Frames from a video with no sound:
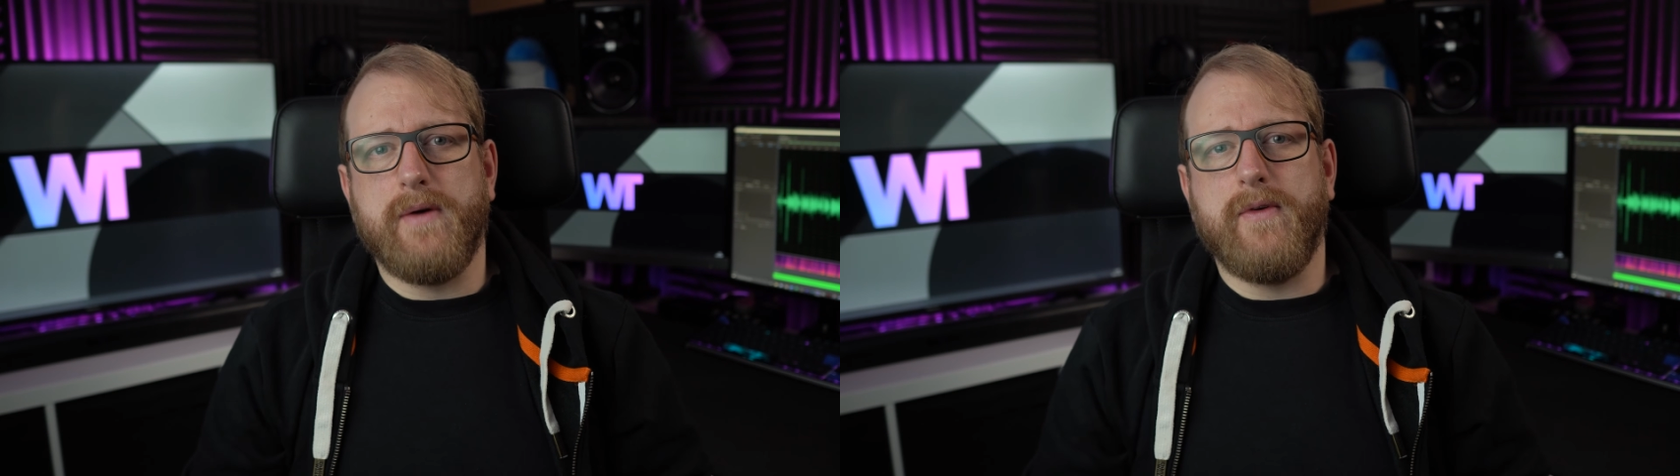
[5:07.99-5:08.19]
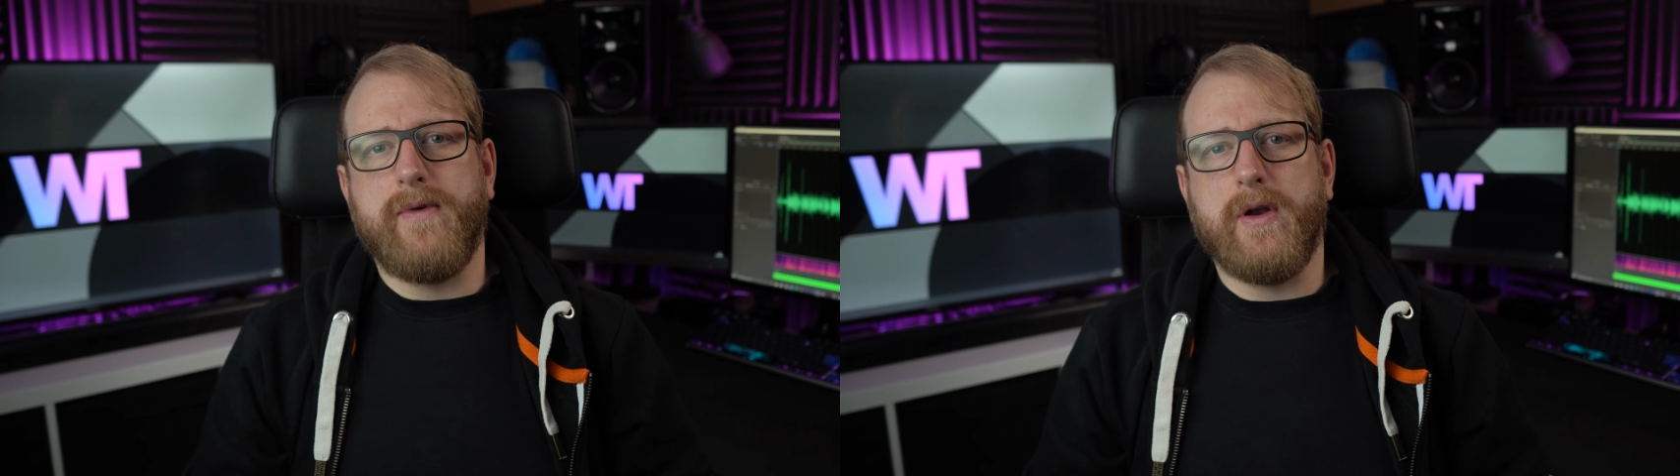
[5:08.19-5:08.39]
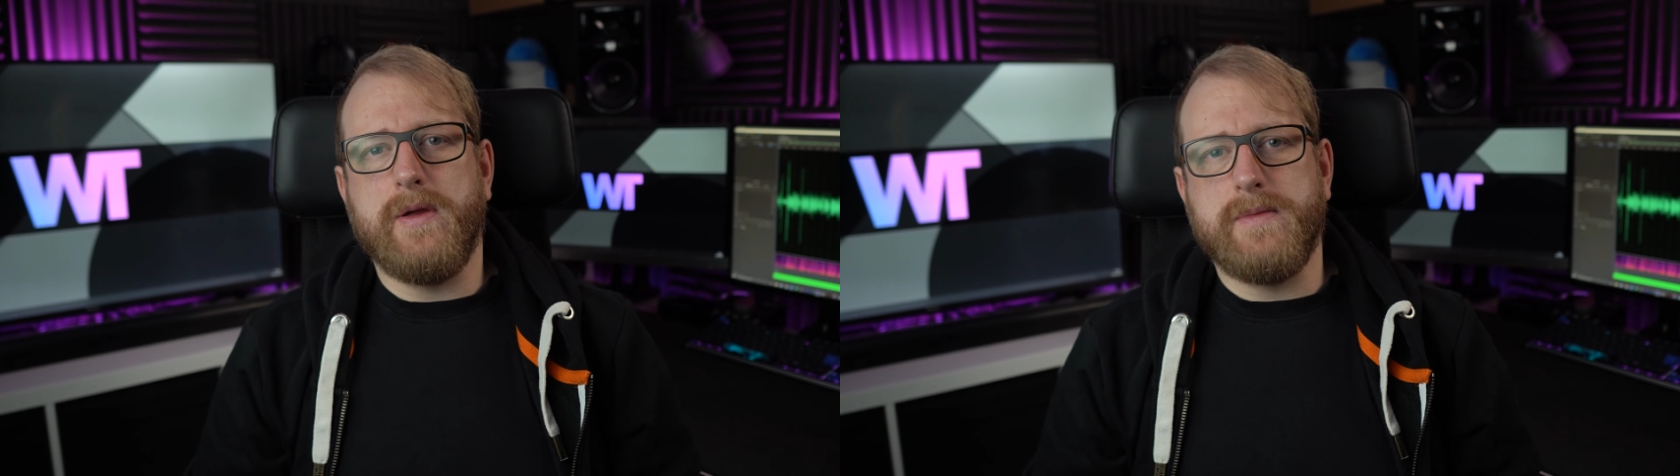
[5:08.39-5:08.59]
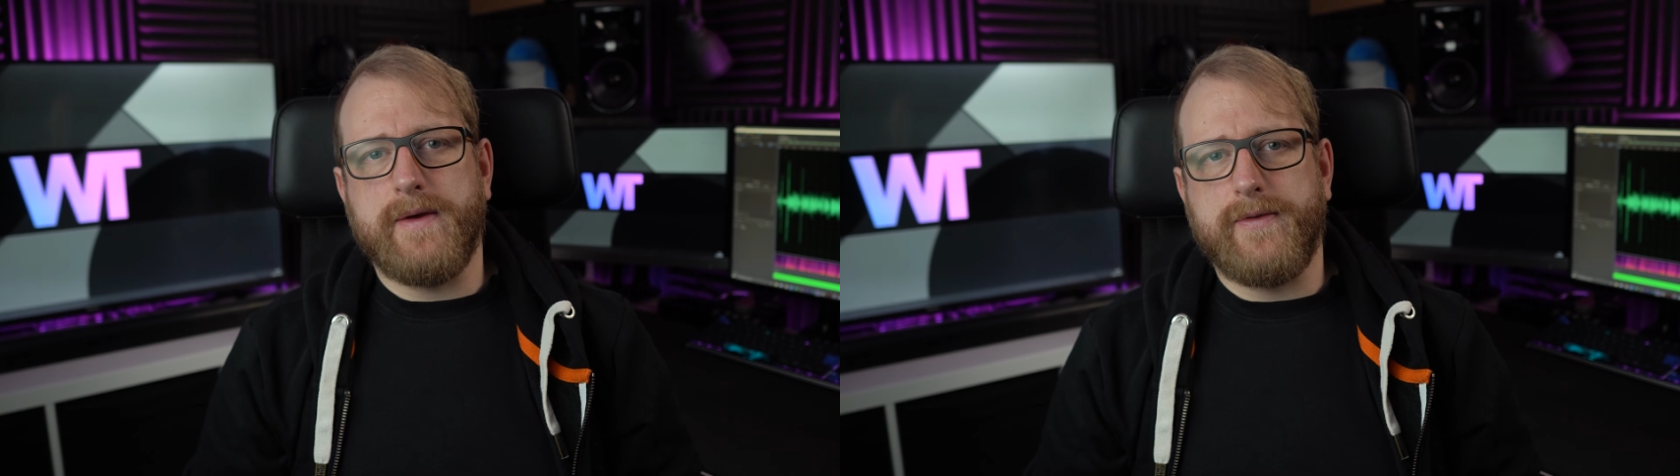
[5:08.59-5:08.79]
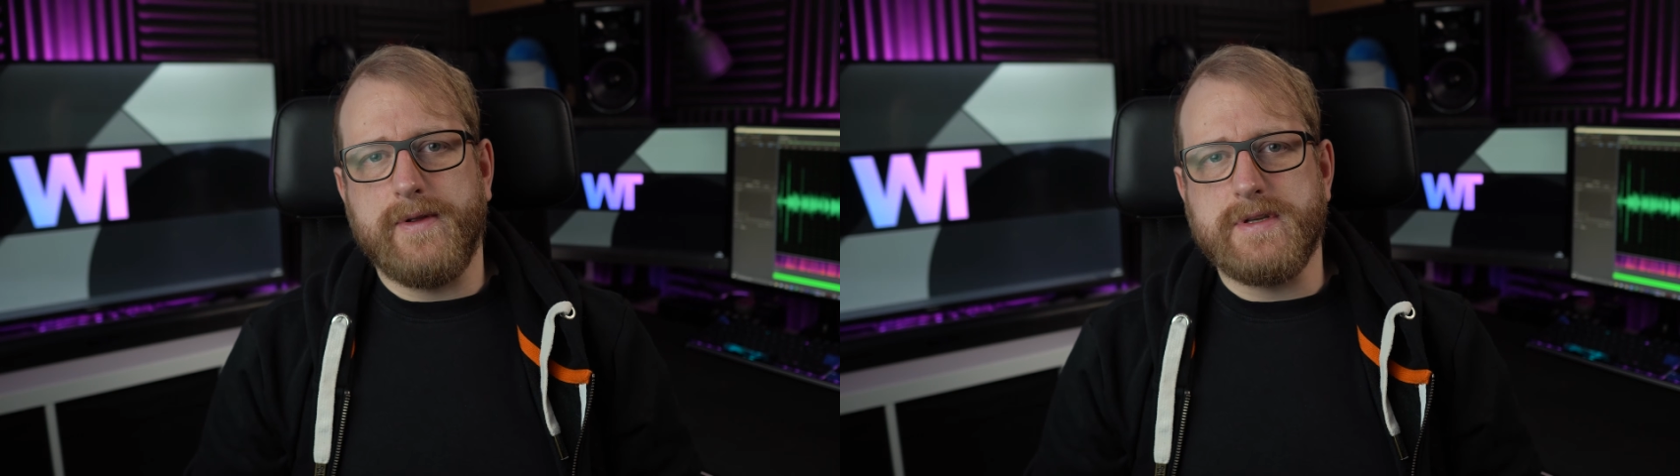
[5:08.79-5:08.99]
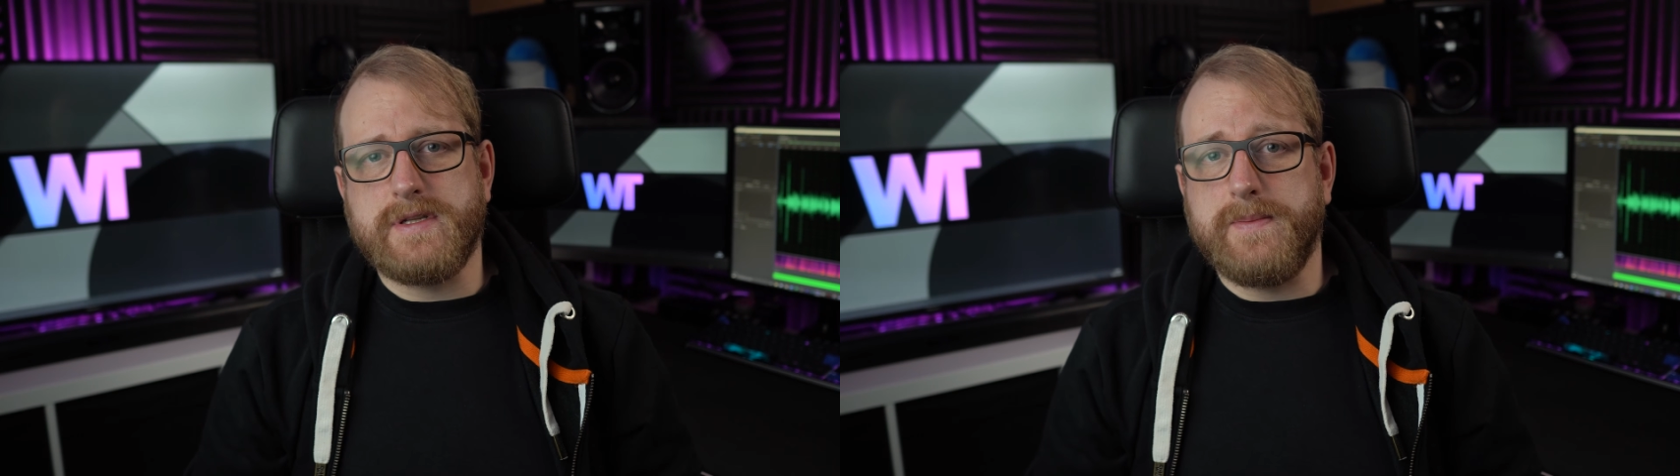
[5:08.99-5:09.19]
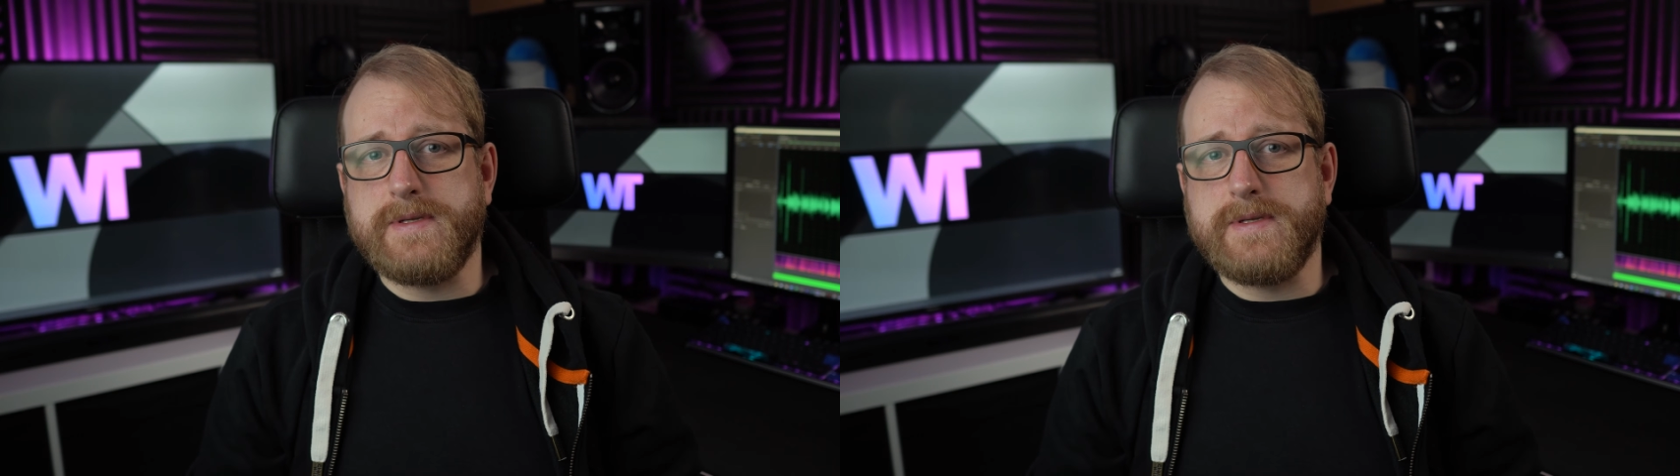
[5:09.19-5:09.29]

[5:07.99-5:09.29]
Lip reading: of a volume difference to